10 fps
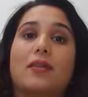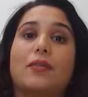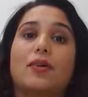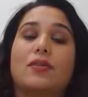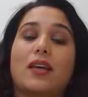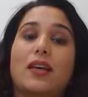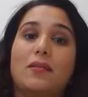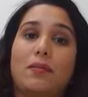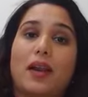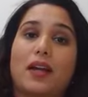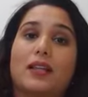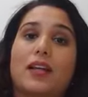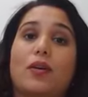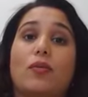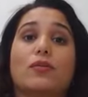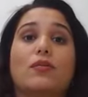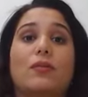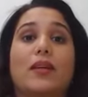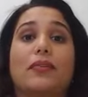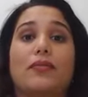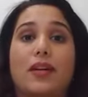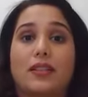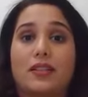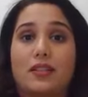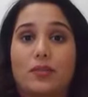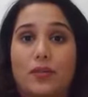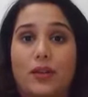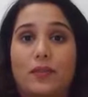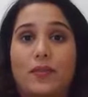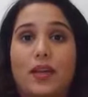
because the implant can also be affected as well.